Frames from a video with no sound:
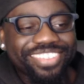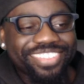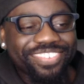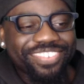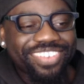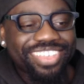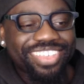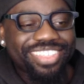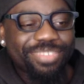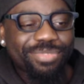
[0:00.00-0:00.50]
The
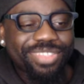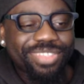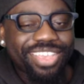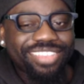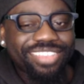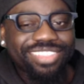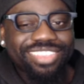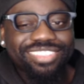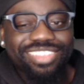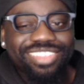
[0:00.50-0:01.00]
way every time
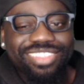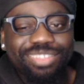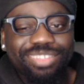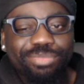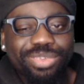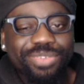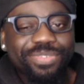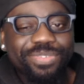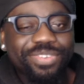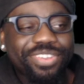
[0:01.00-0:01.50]
they said the
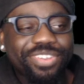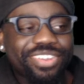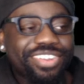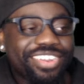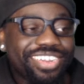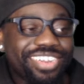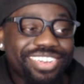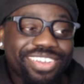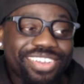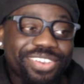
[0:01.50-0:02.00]
b word
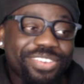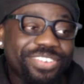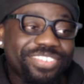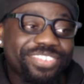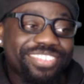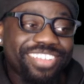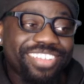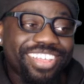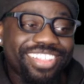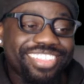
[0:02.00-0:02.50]
and hoes
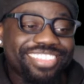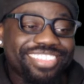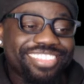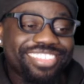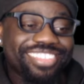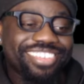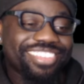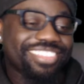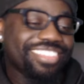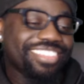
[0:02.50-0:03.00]
and all this
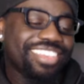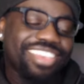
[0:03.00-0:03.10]
thing